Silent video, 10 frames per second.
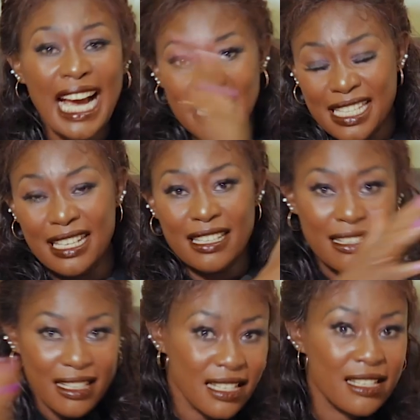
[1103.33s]

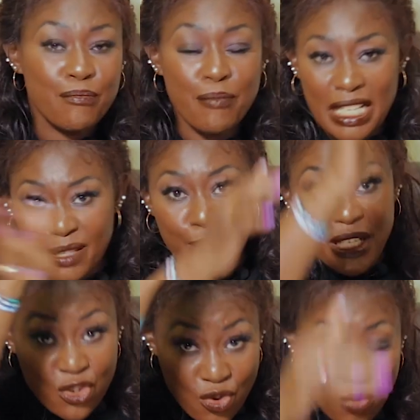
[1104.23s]
curtain must
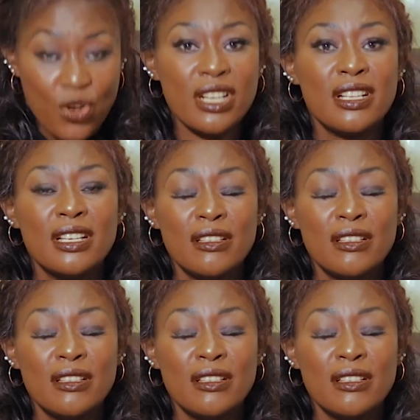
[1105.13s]
be drawn.